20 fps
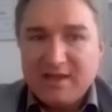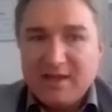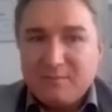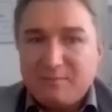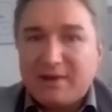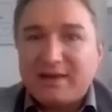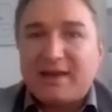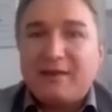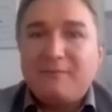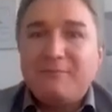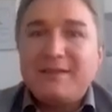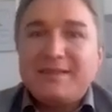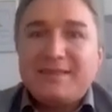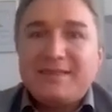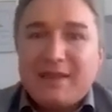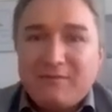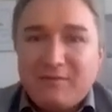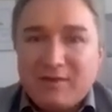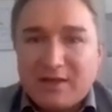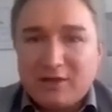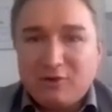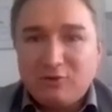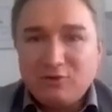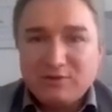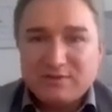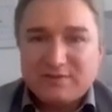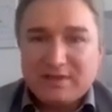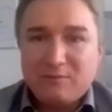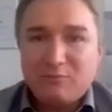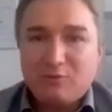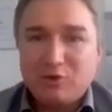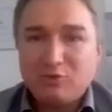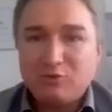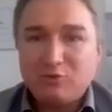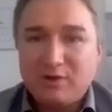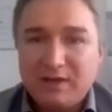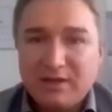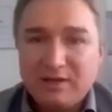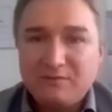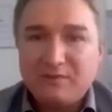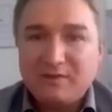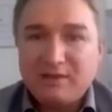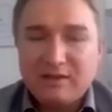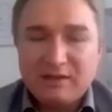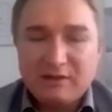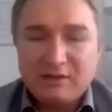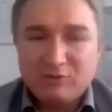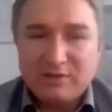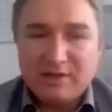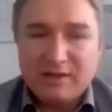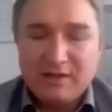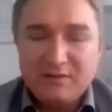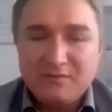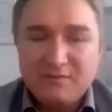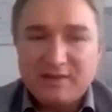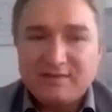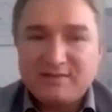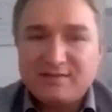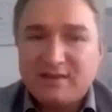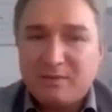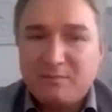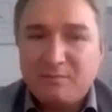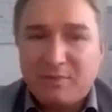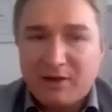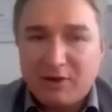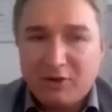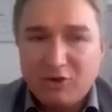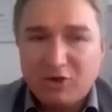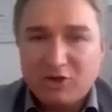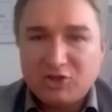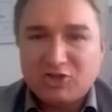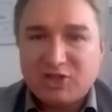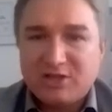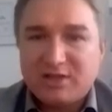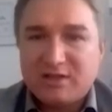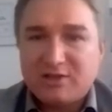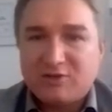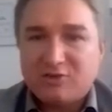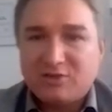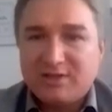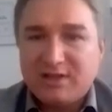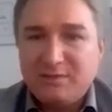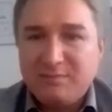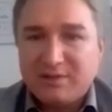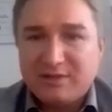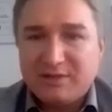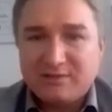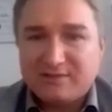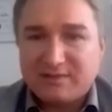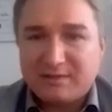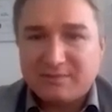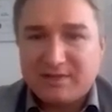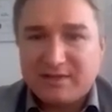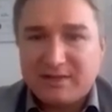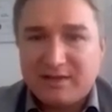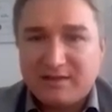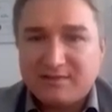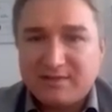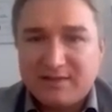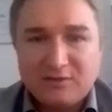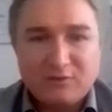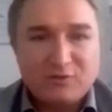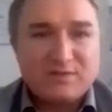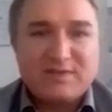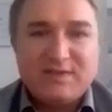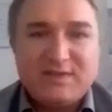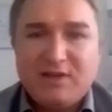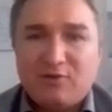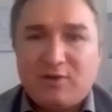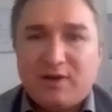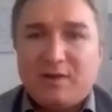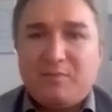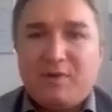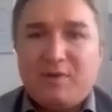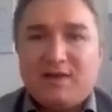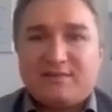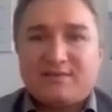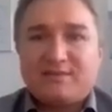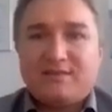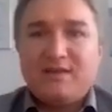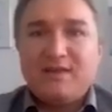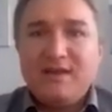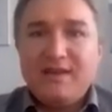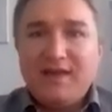But I will never go to someone who delivers some biological containment or something like that, or sterile parts.